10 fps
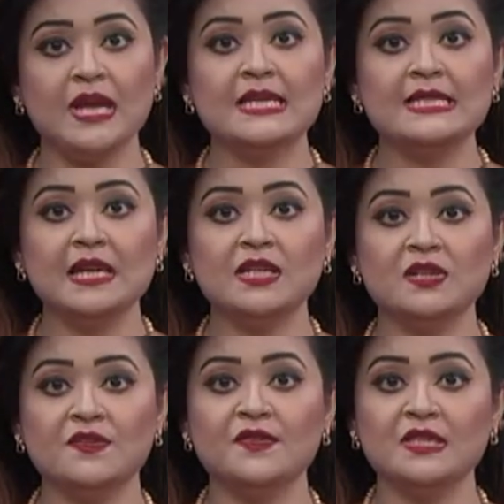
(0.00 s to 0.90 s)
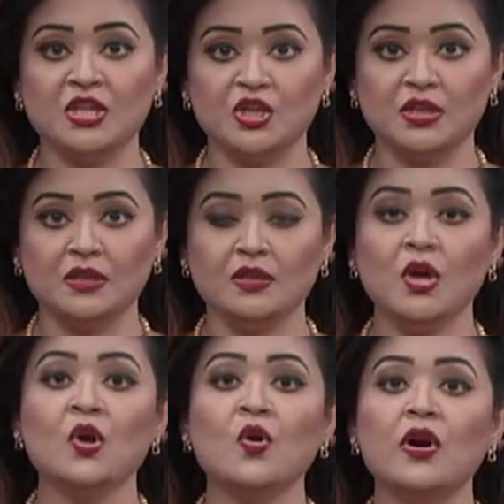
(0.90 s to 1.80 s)
said her physician.
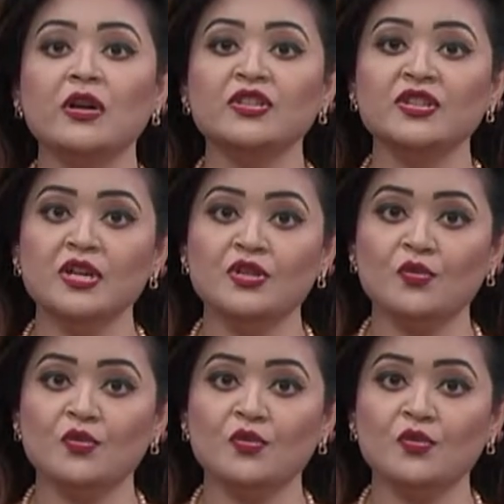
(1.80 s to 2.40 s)
Coordinator